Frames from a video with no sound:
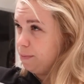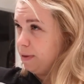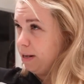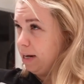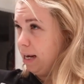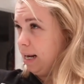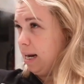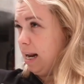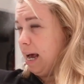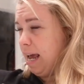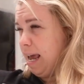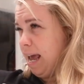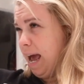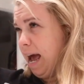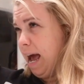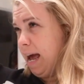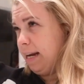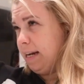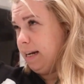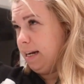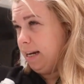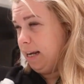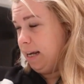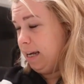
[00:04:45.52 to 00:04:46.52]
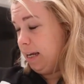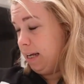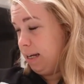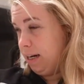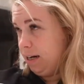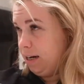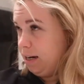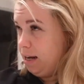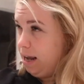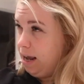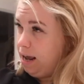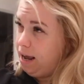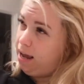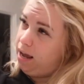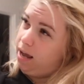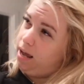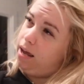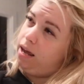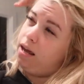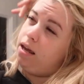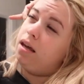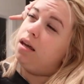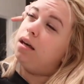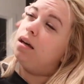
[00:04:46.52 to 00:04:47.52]
minute I added in
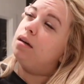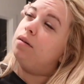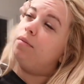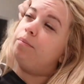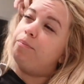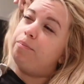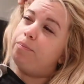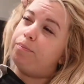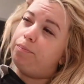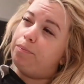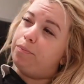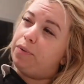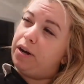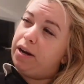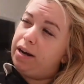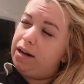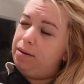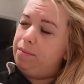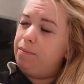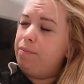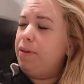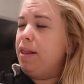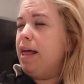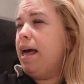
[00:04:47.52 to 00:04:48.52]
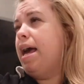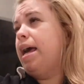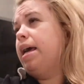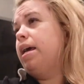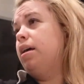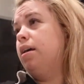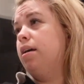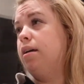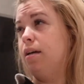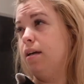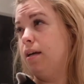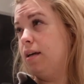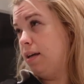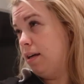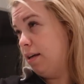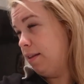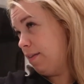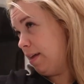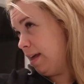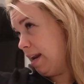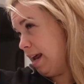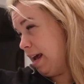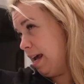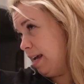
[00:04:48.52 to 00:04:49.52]
a print and play
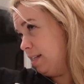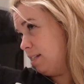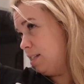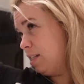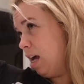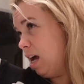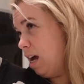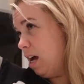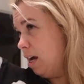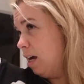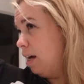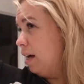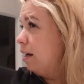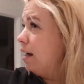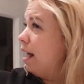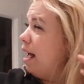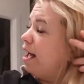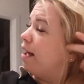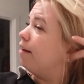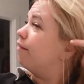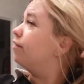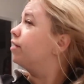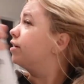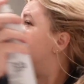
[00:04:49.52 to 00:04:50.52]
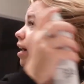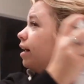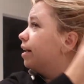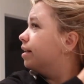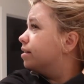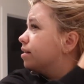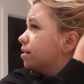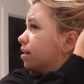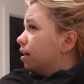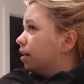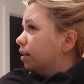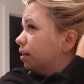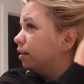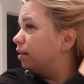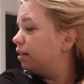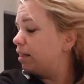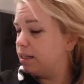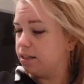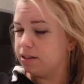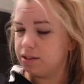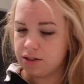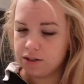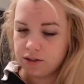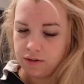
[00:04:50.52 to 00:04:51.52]
that I saw advertised
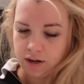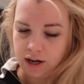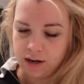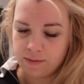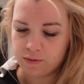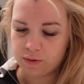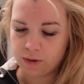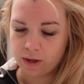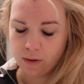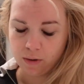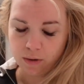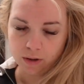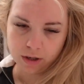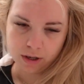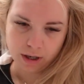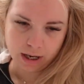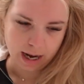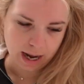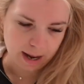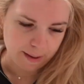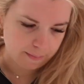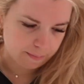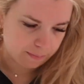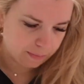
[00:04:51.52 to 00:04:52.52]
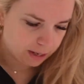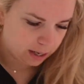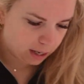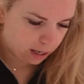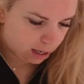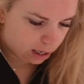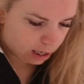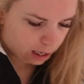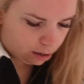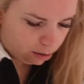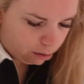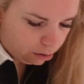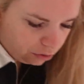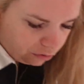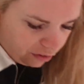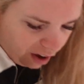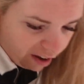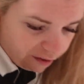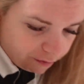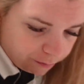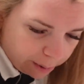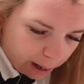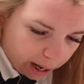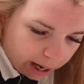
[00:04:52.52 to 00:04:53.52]
on Instagram, so I ordered it. It was $5.
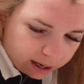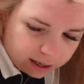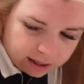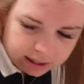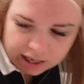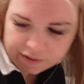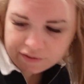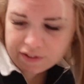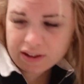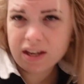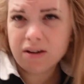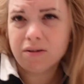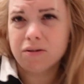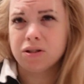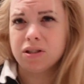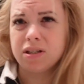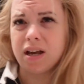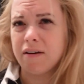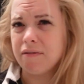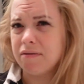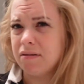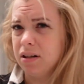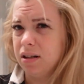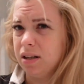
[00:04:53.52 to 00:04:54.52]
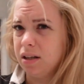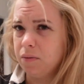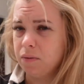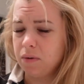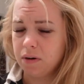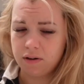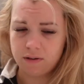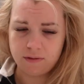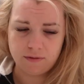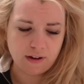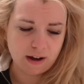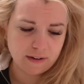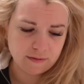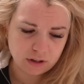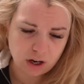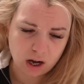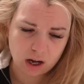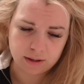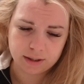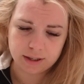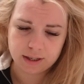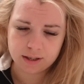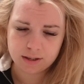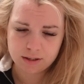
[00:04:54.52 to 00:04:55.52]
I feel like it was definitely worth
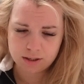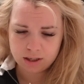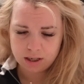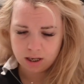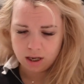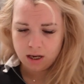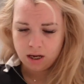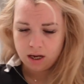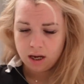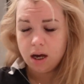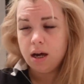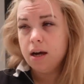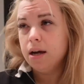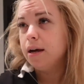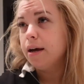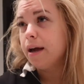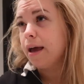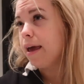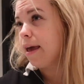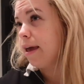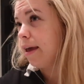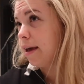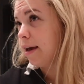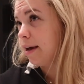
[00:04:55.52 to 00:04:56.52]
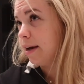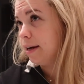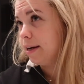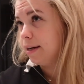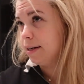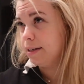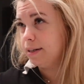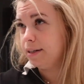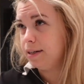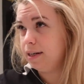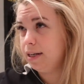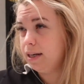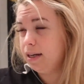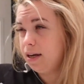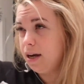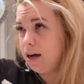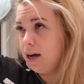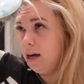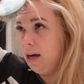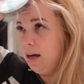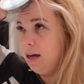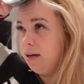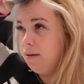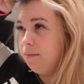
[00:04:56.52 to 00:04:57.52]
$5.
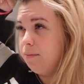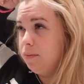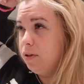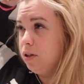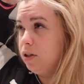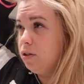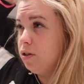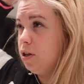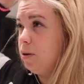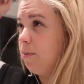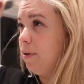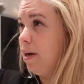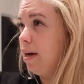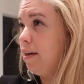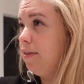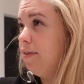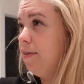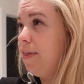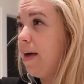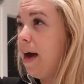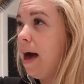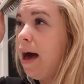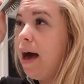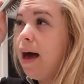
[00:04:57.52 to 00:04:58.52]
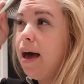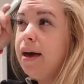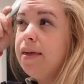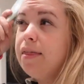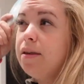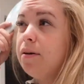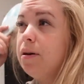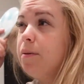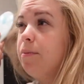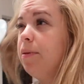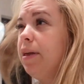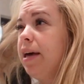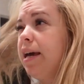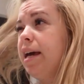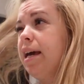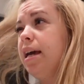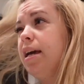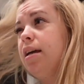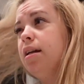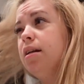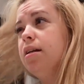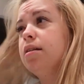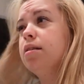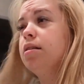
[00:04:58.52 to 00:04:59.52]
And so we played that, and then we
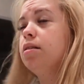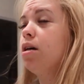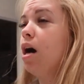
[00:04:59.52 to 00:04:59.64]
played